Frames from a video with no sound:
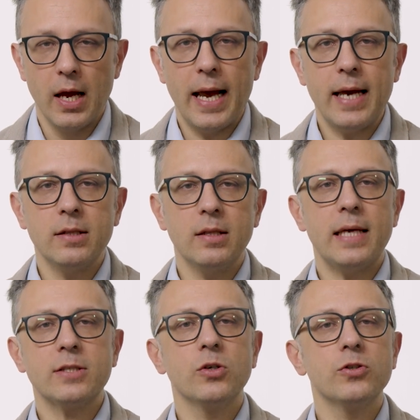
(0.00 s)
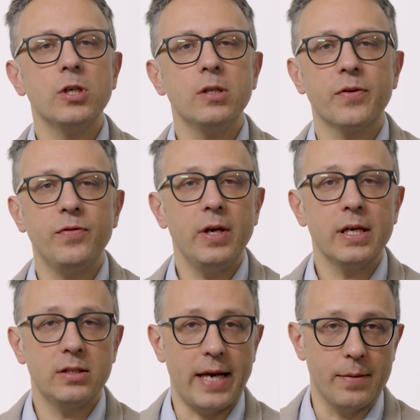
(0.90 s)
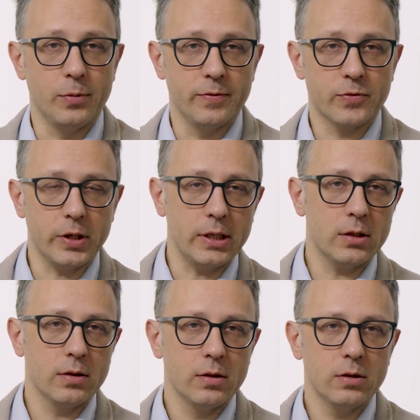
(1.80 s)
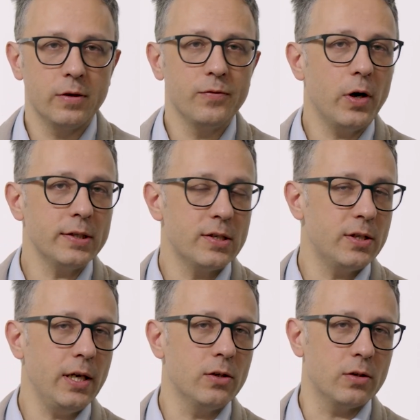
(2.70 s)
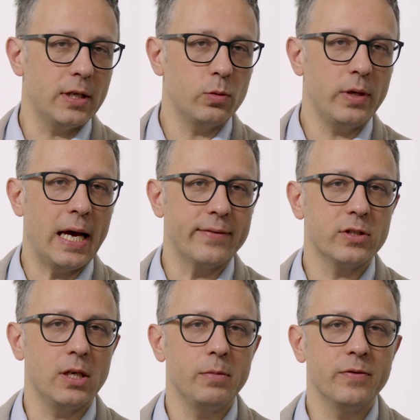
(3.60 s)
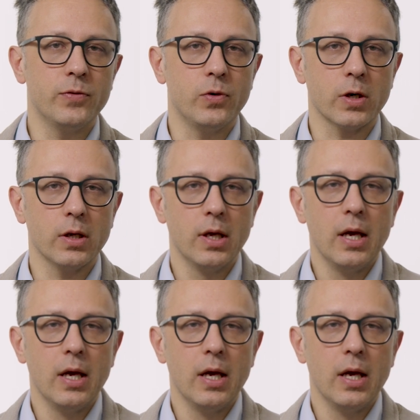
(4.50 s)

And let's consider the example for it, the voice signal that we have seen before.